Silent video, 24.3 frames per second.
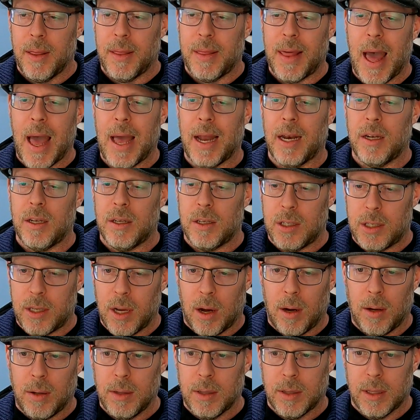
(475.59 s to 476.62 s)
That
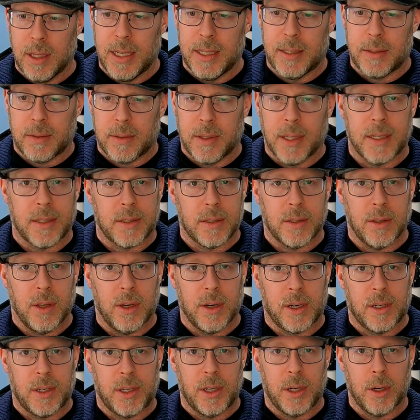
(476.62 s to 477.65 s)
dull, listless
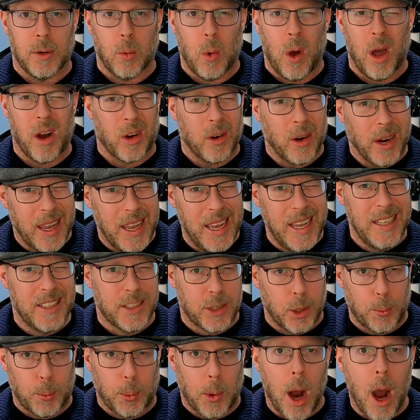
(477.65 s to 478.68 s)
look to your water
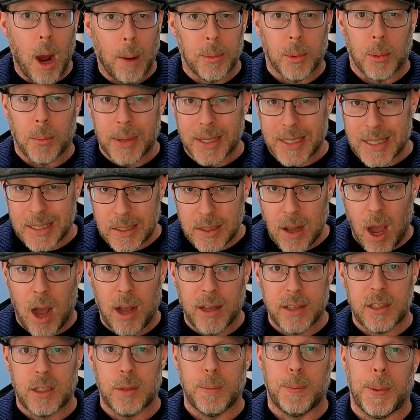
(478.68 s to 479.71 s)
is a problem. It's
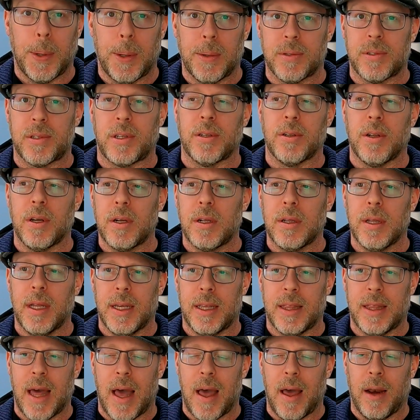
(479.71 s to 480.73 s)
not supposed to look
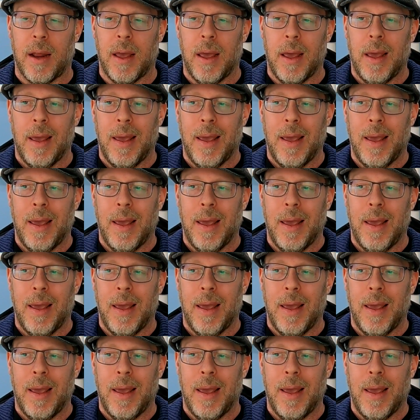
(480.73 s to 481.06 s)
like that.